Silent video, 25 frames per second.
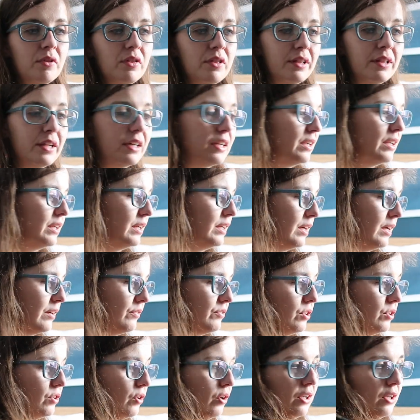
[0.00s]
Luckily, I've
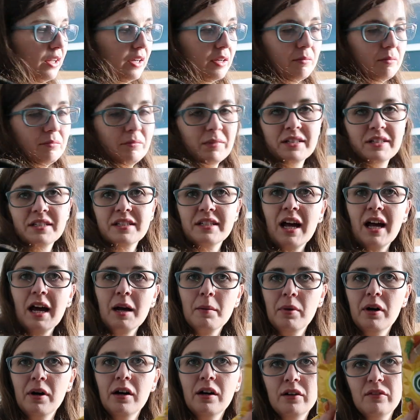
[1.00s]
still got like a snack
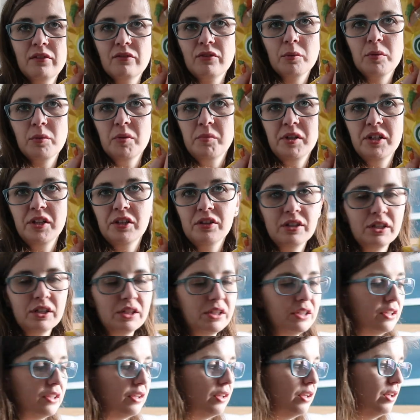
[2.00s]
part from the meal
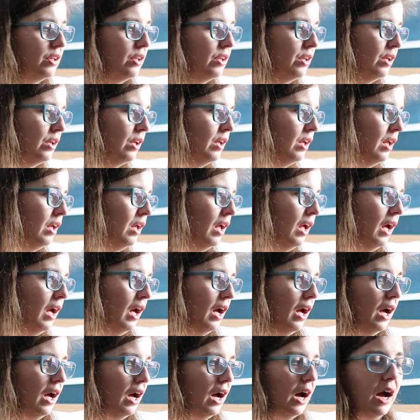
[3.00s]
deal,
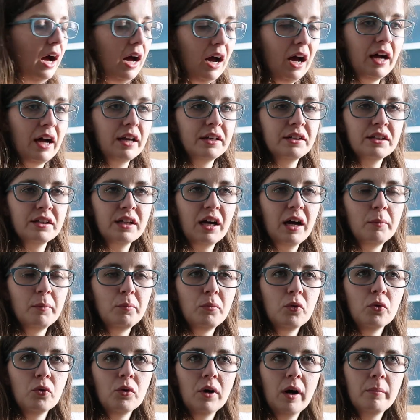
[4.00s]
and I
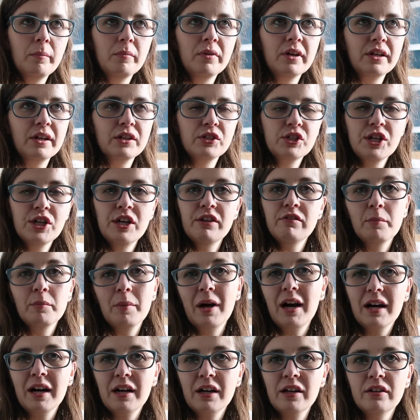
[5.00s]
bought up like a sharing
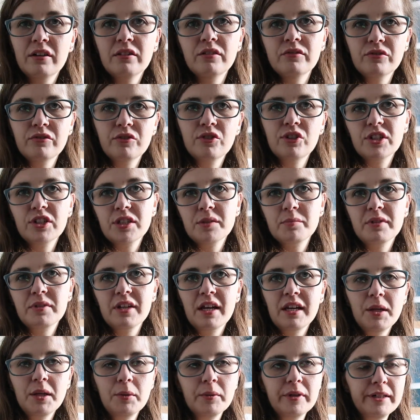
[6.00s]
pack of crisps
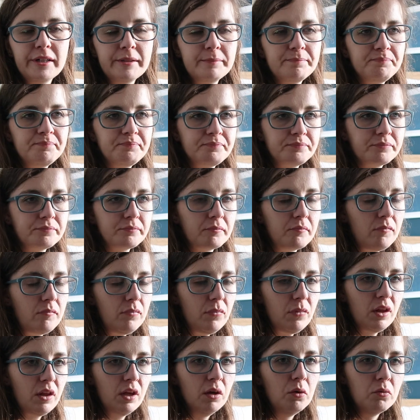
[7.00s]
anyway,
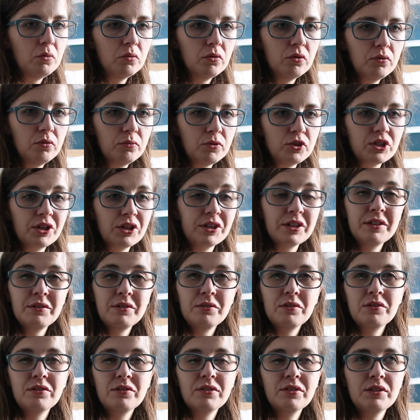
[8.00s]
which
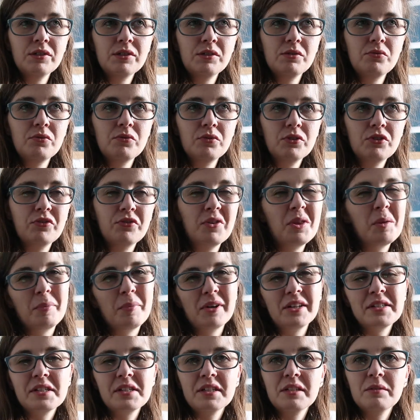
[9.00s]
I was for the
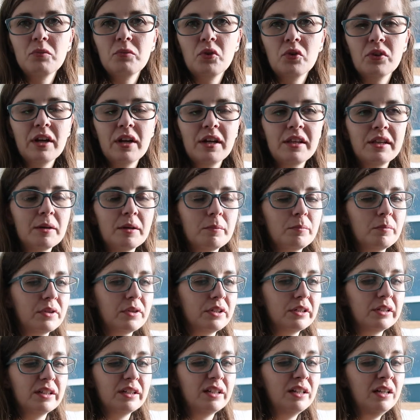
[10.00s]
best more than anything,
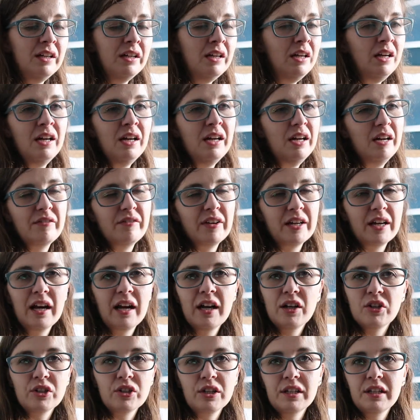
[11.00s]
but if I get
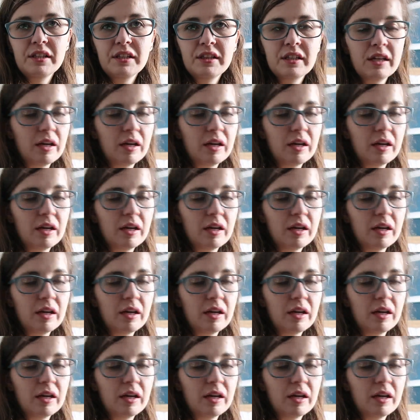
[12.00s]
hungry, I'll eat